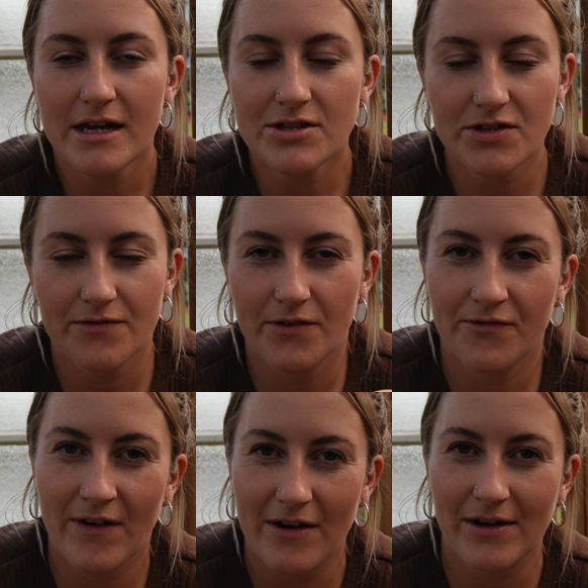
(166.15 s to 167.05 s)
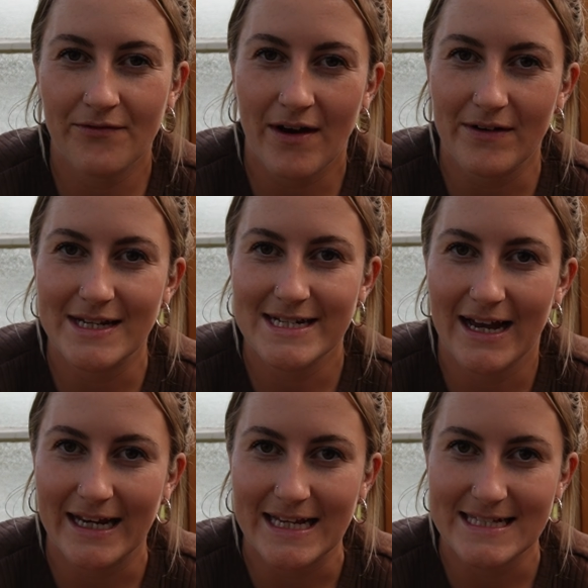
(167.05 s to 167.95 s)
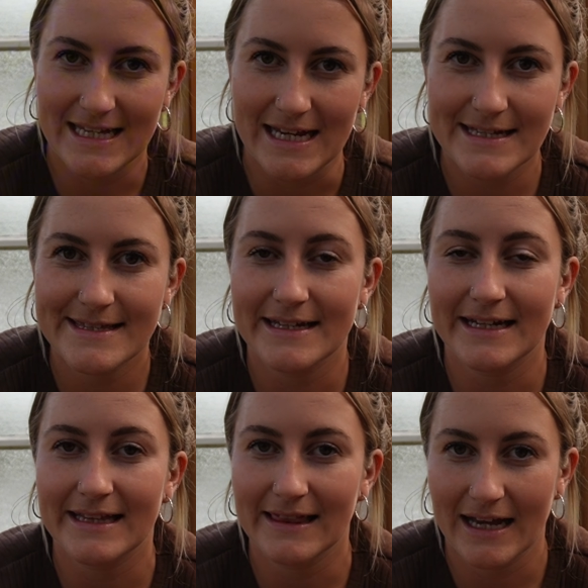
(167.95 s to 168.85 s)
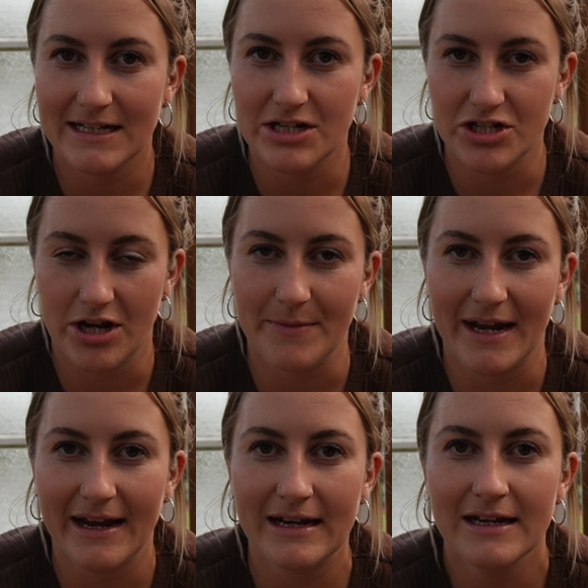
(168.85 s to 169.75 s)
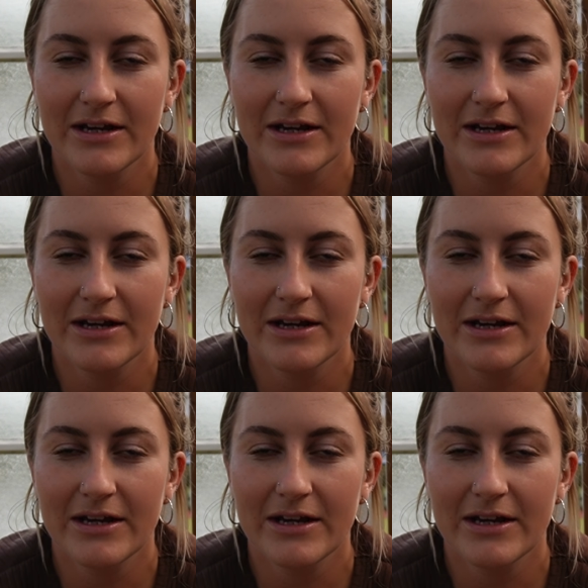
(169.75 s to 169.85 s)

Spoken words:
So for very, very tiny seeds that need light to germinate,